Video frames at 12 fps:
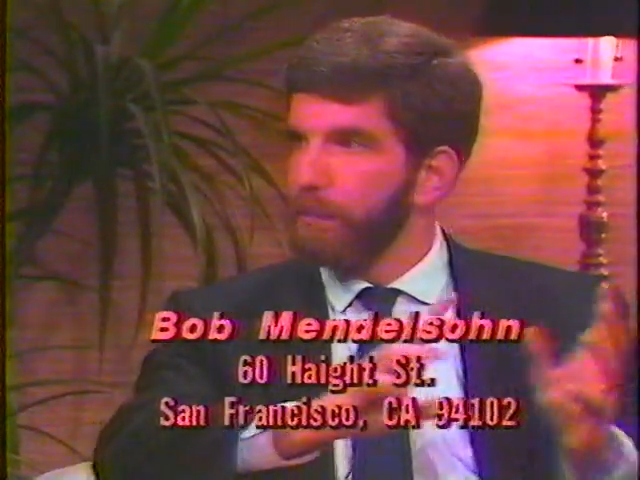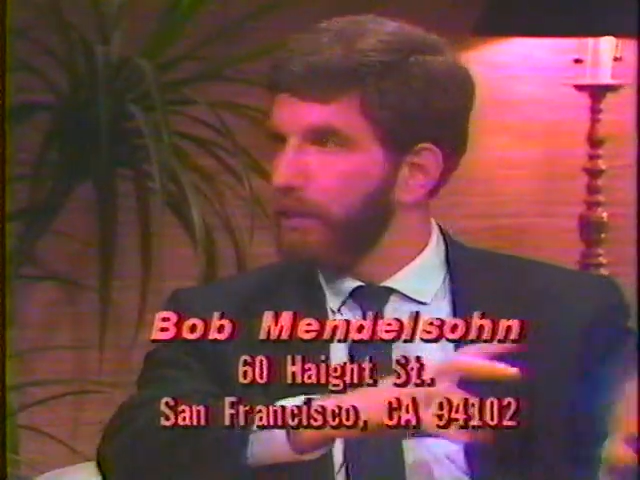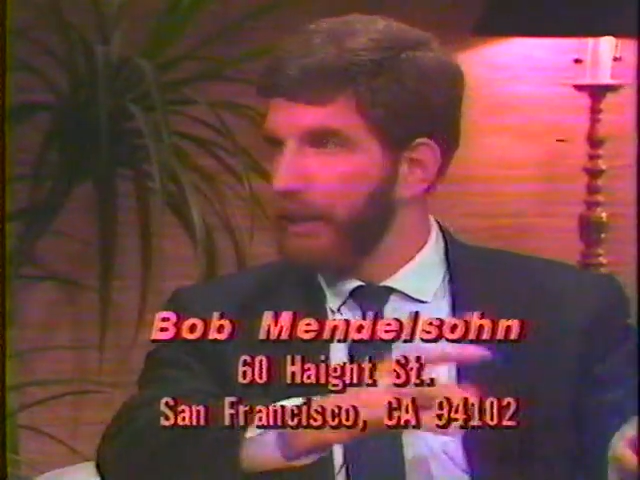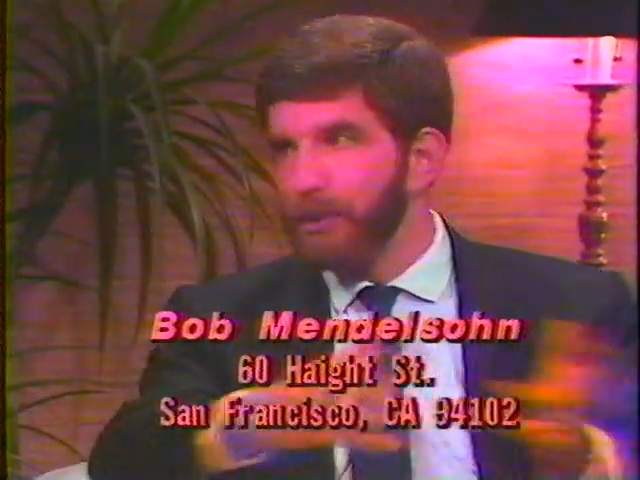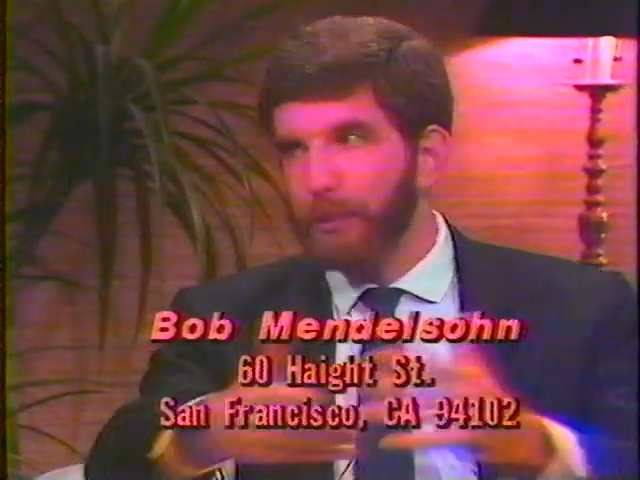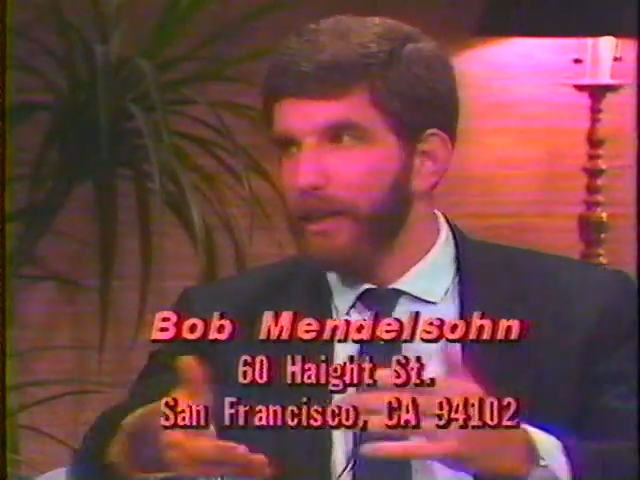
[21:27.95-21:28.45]

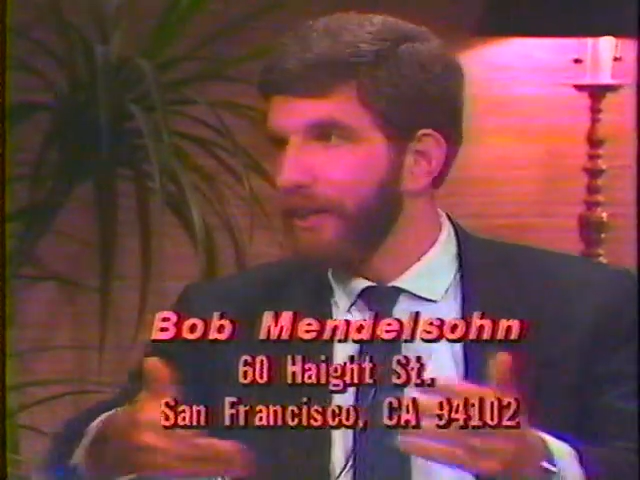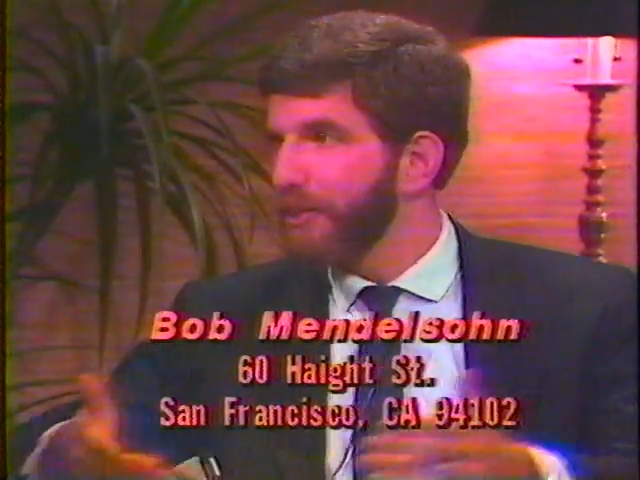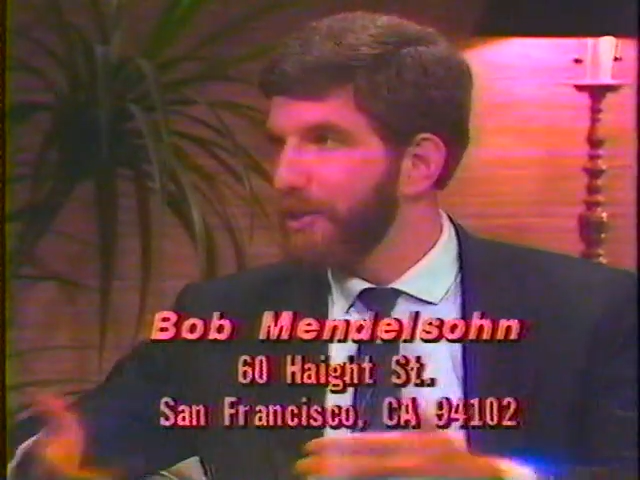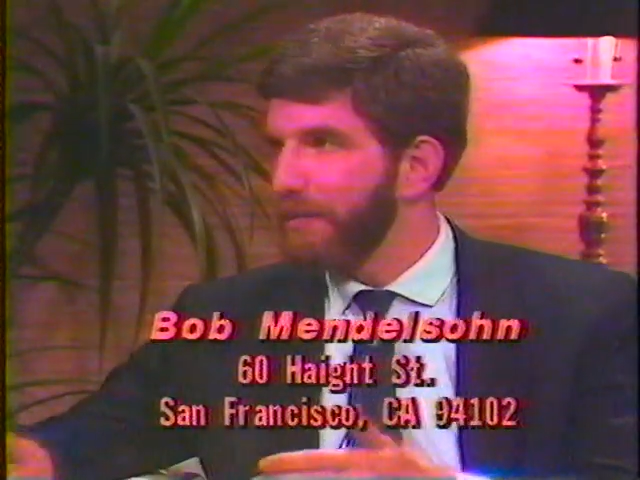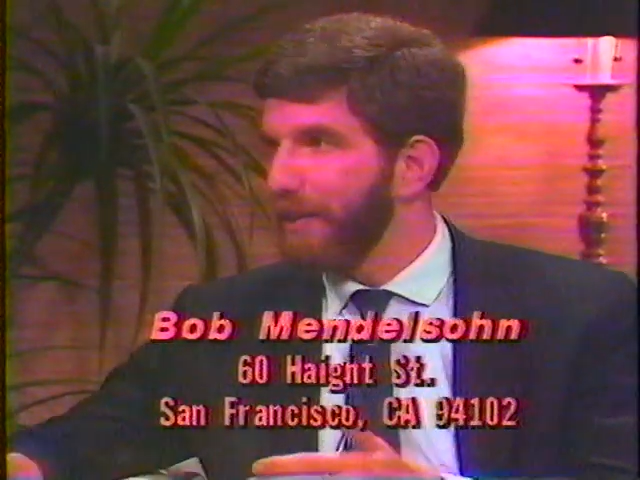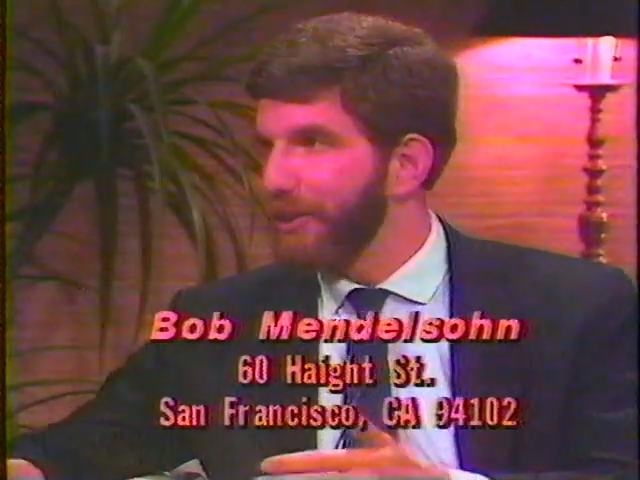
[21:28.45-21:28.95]
please
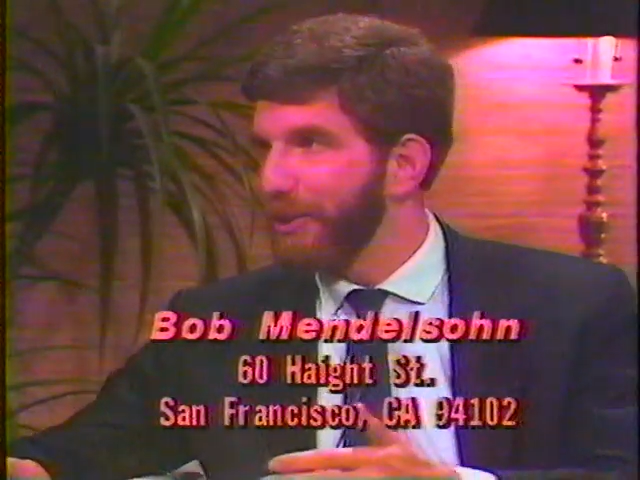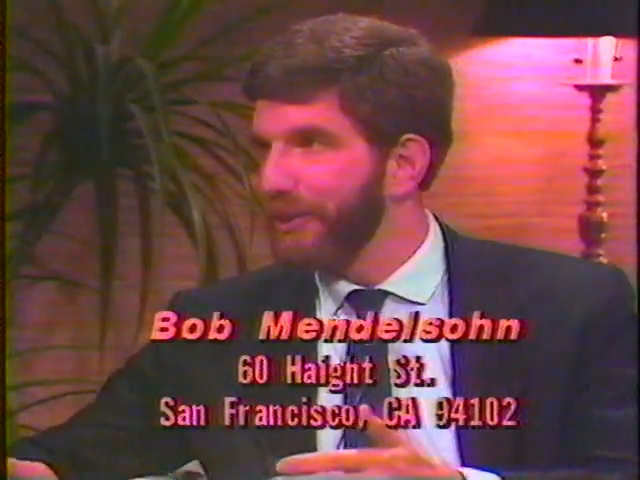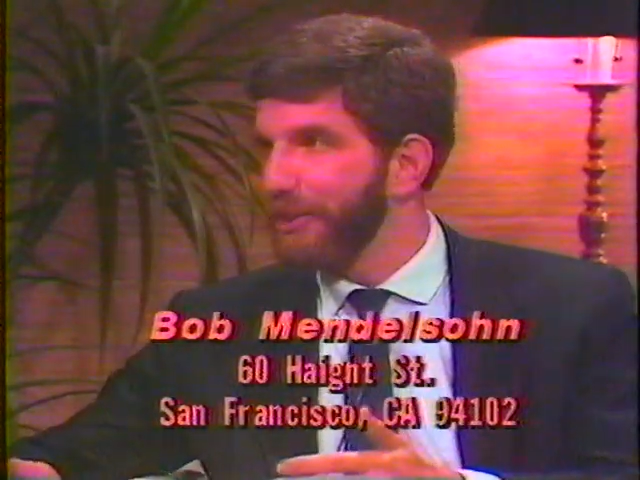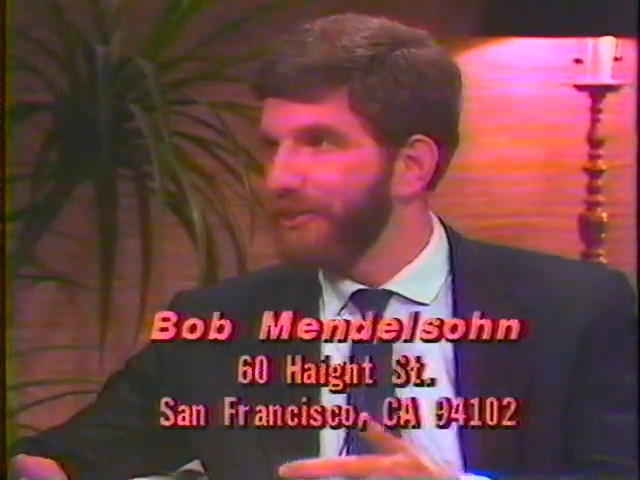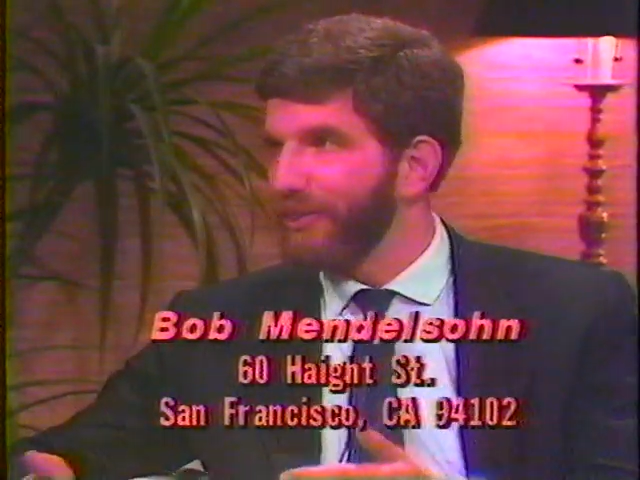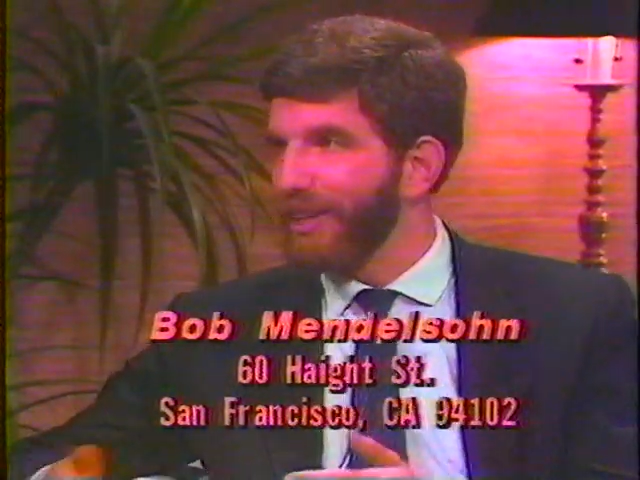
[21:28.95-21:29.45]
witness to my
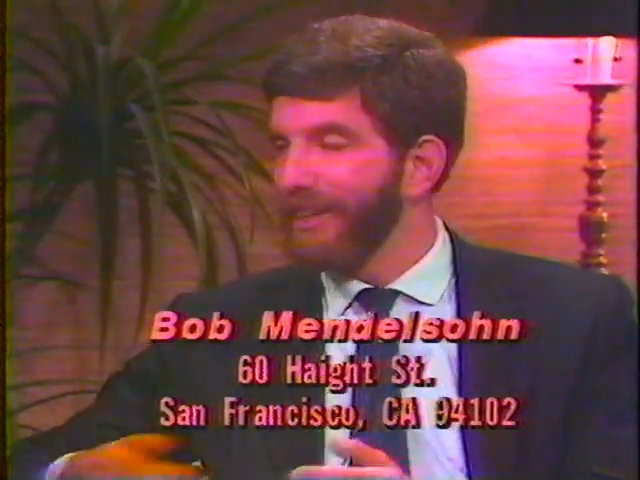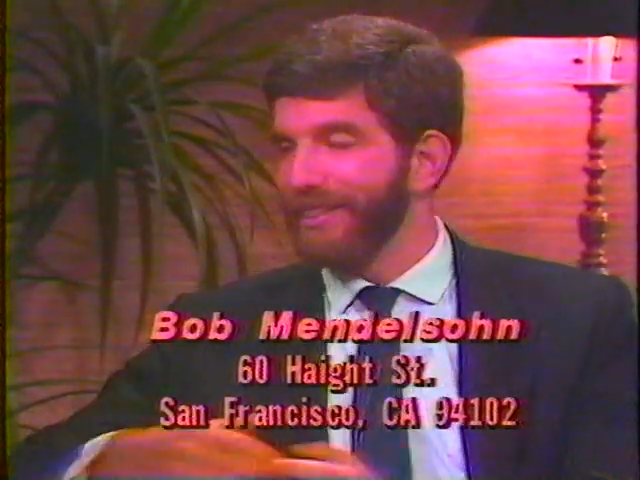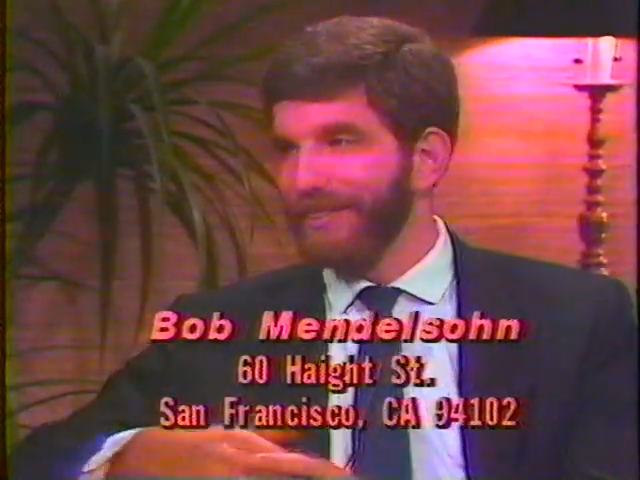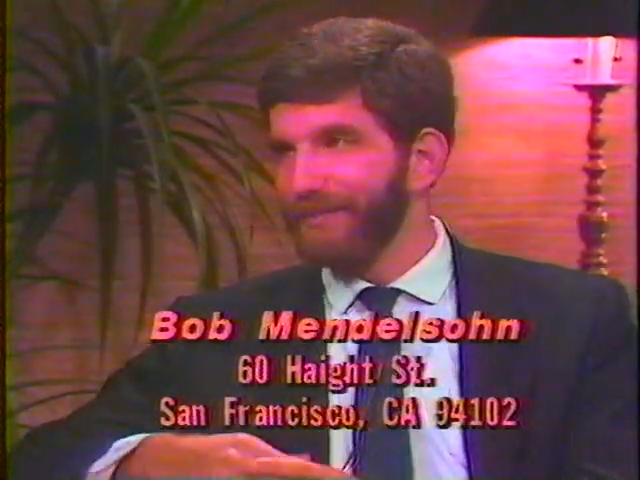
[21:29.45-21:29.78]
Jewish friend.